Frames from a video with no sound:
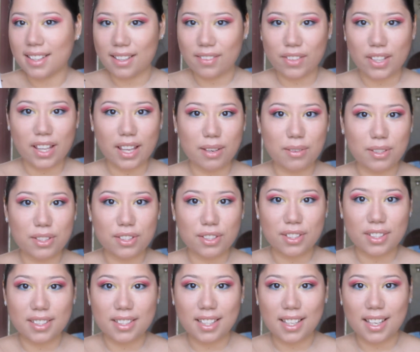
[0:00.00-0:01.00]
if you like what you
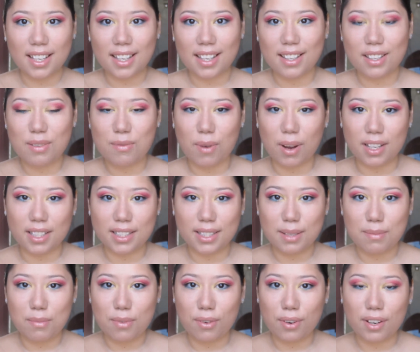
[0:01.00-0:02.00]
see and you want to see
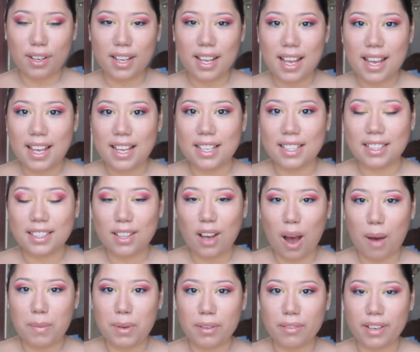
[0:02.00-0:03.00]
more,
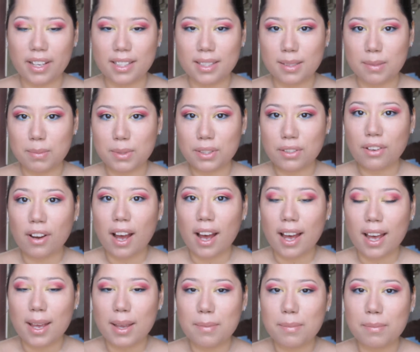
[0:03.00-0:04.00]
comment, rate,
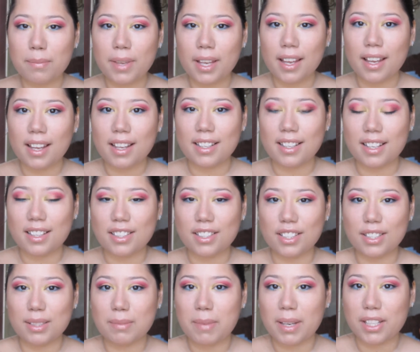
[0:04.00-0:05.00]
subscribe, and
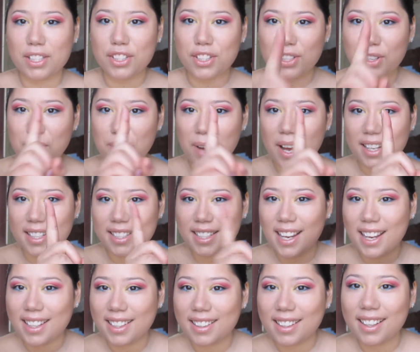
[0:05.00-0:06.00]
just make sure you're
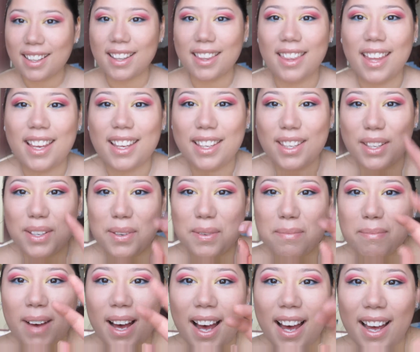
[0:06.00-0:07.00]
watching. Thank you.
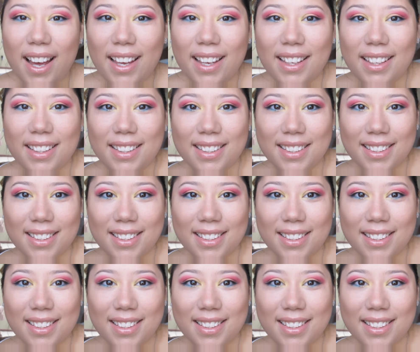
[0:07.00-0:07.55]
Bye.